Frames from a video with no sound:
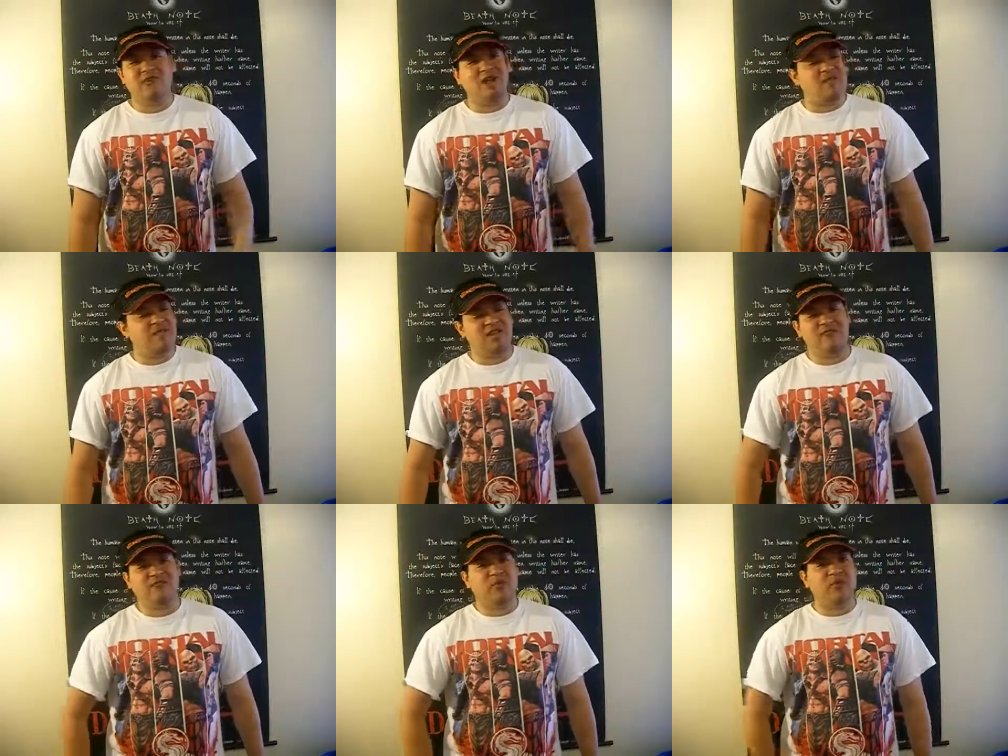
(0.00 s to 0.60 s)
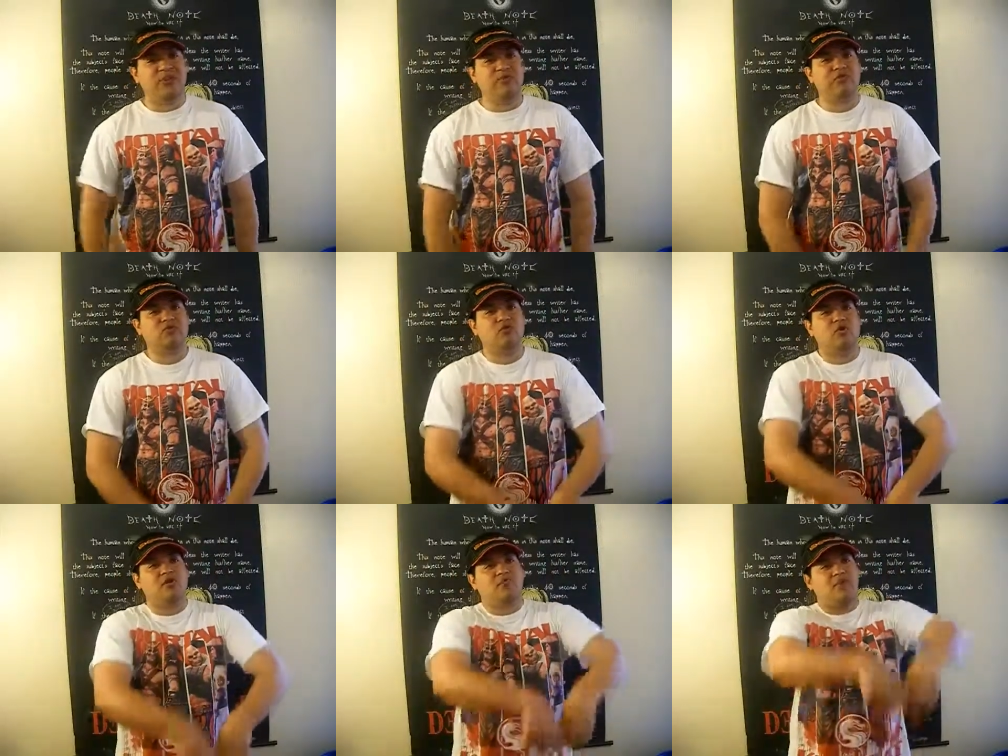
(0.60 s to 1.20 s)
I mean, if Percy was
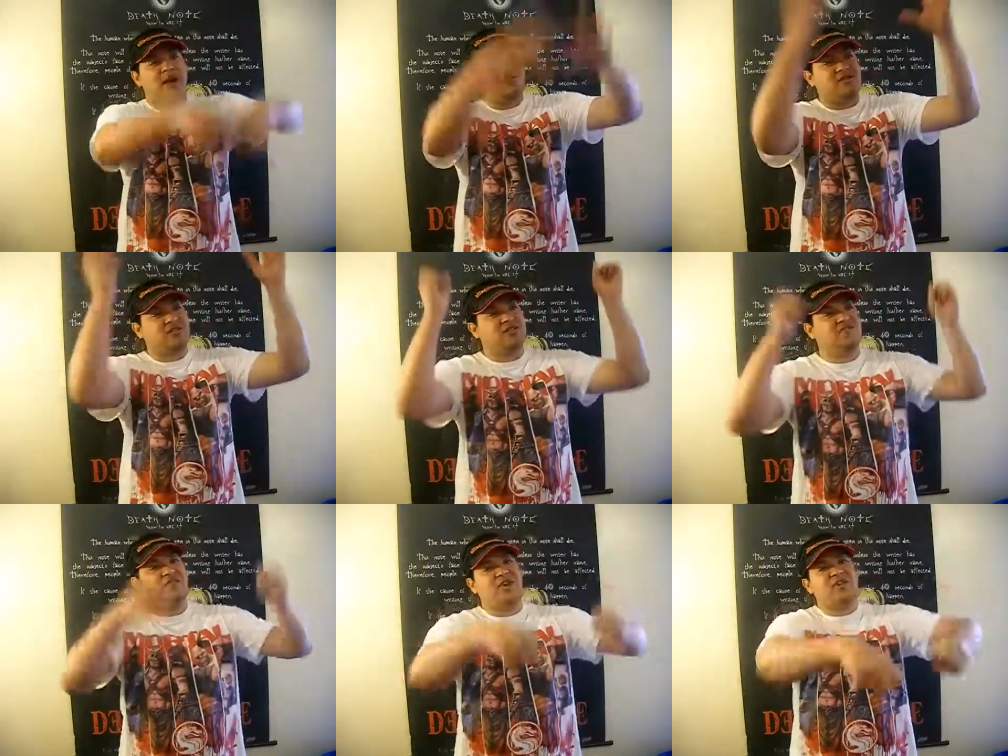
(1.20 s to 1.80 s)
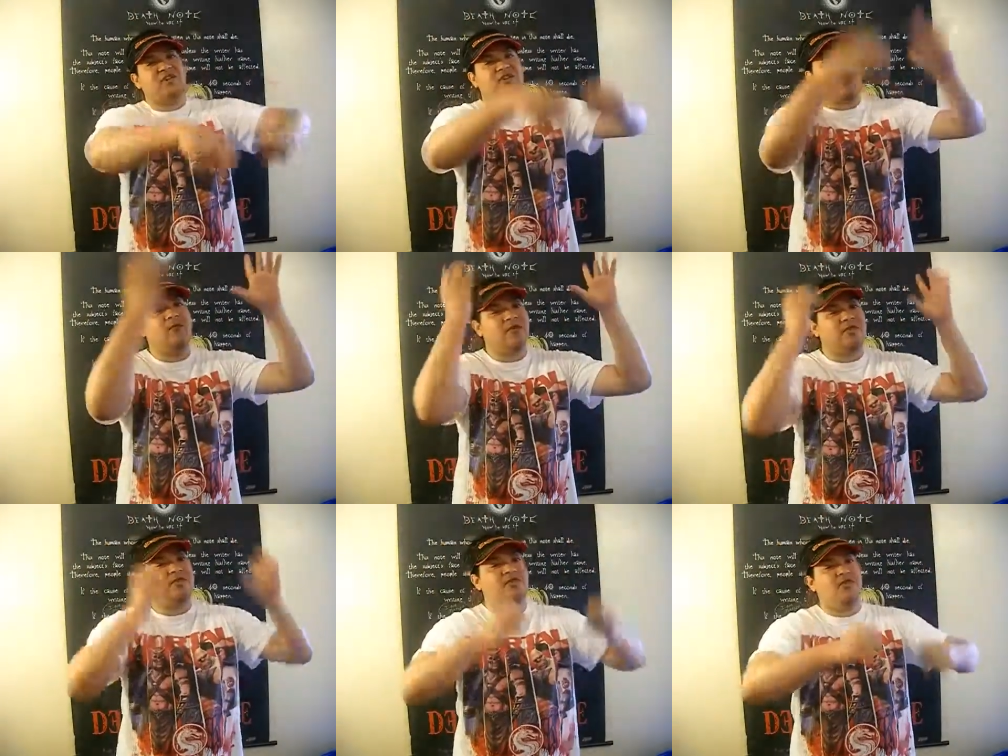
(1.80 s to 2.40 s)
doing magic spells, I
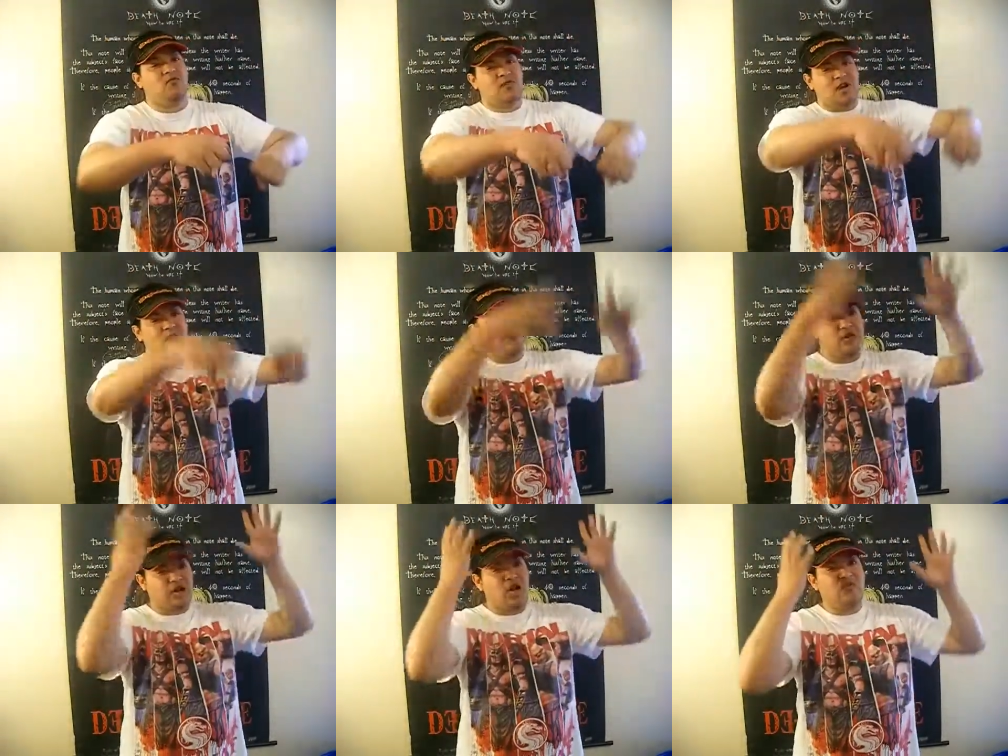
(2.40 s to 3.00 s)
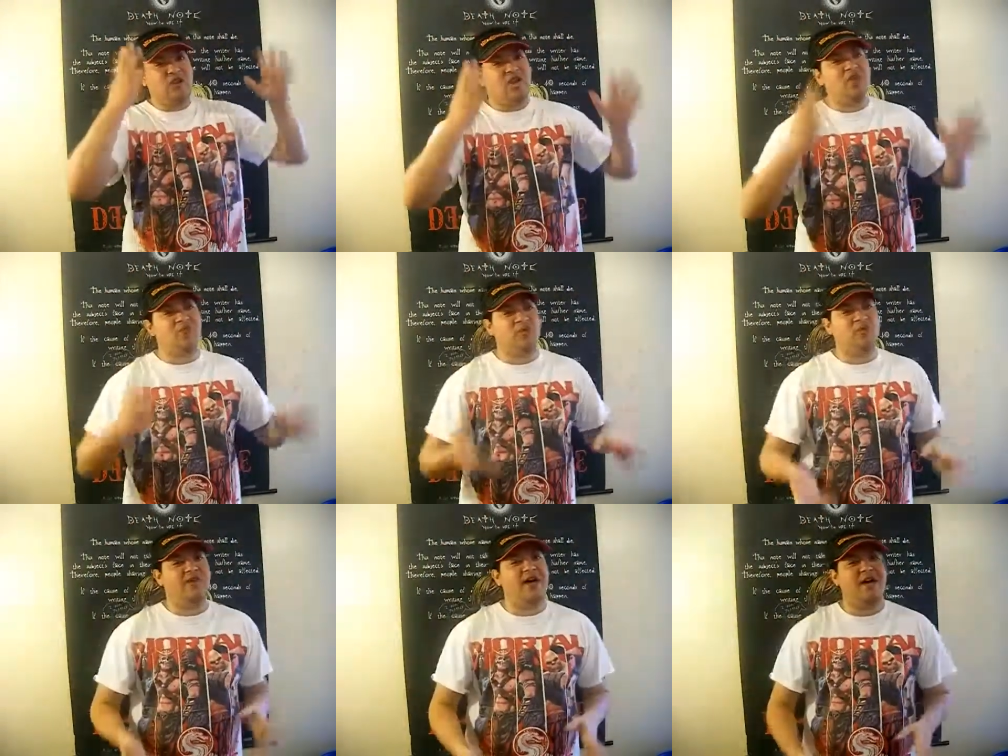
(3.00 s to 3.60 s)
would see where they were coming
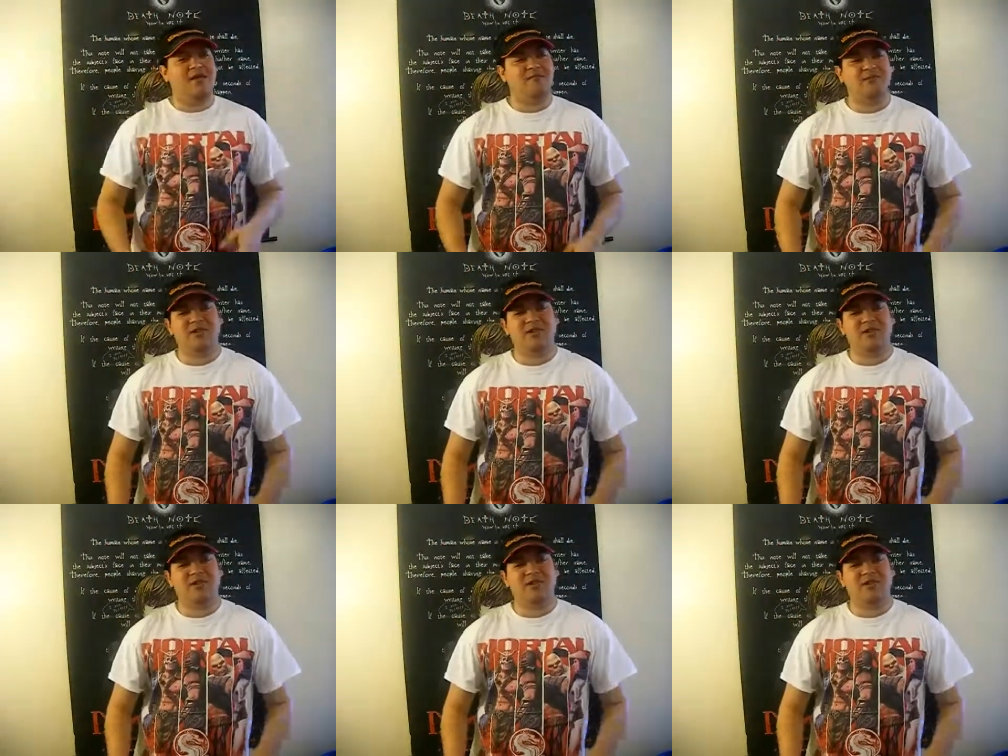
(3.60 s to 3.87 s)
up with that.